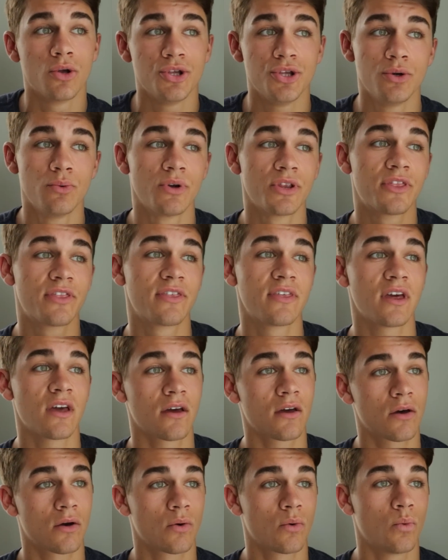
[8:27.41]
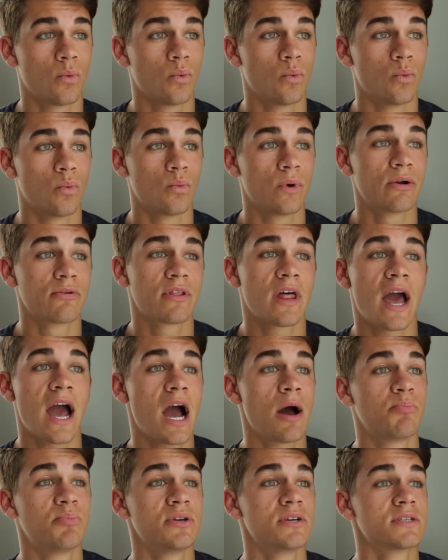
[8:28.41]
you would think we were the
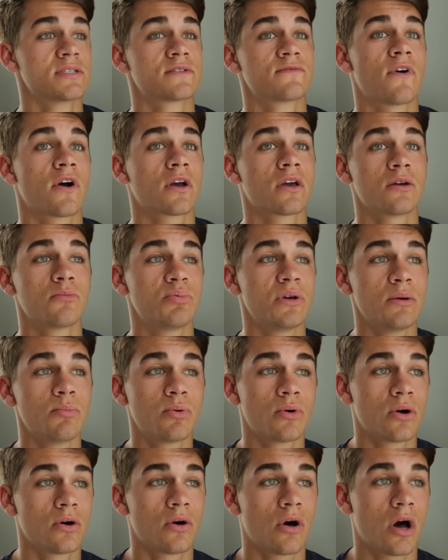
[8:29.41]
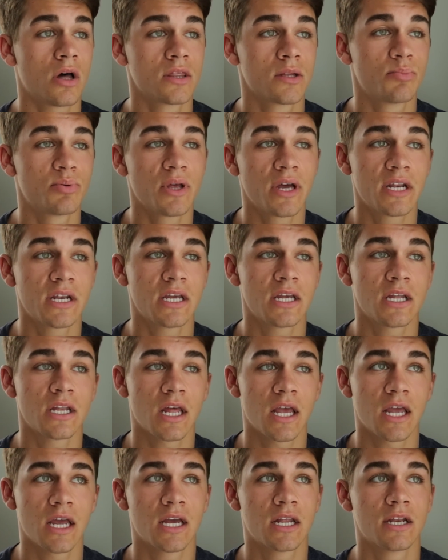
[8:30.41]
happiest fucking people on the planet
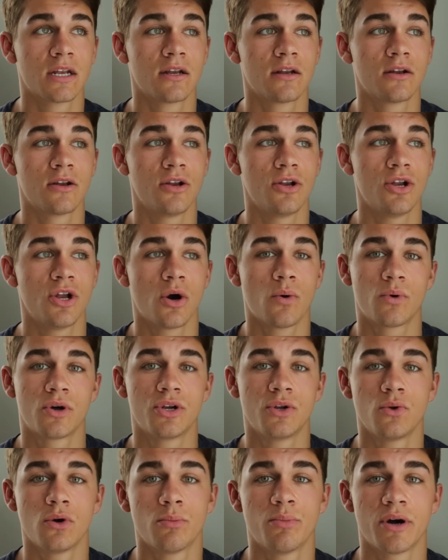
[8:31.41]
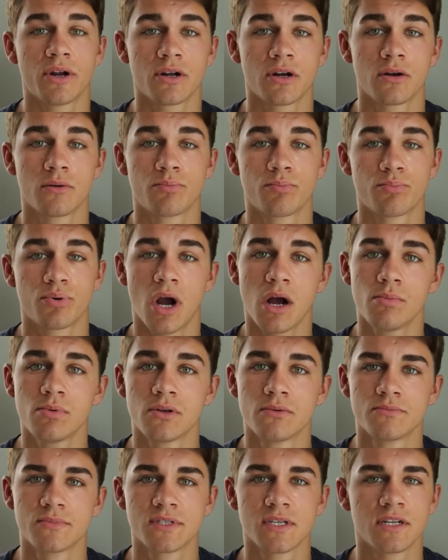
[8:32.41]
and no one knew about our
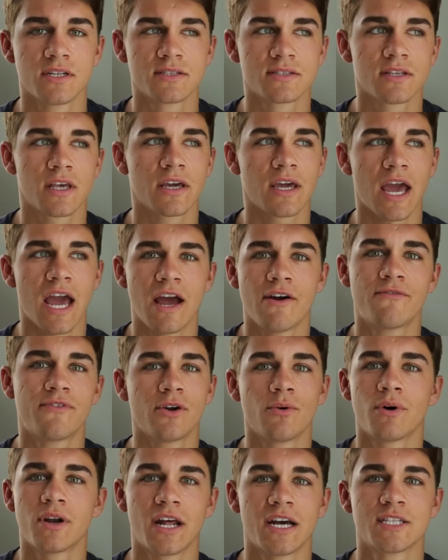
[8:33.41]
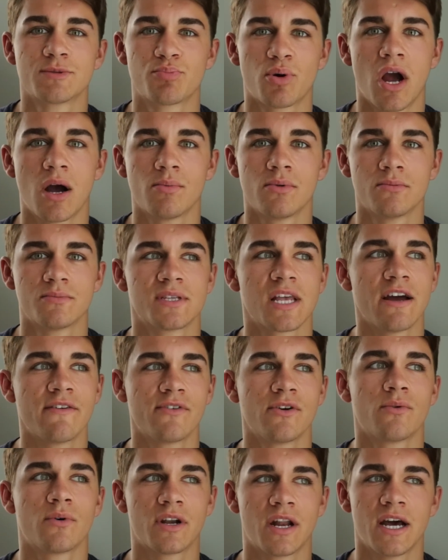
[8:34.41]
problems. And it's like everyone has problems,
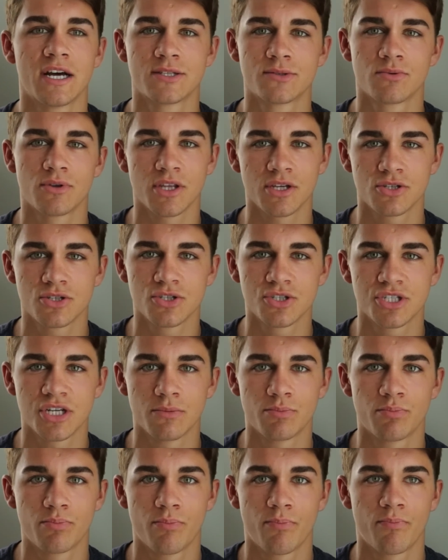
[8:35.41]
everyone has relationship